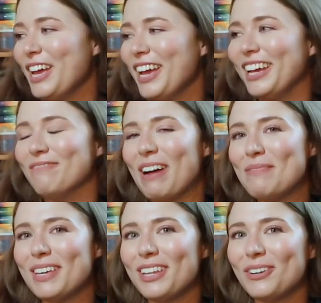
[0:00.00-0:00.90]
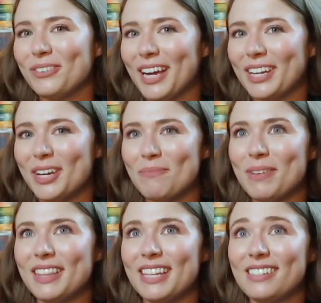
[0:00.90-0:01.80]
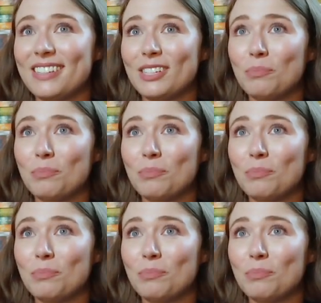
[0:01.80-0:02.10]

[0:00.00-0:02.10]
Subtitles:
it might be a little random, but this is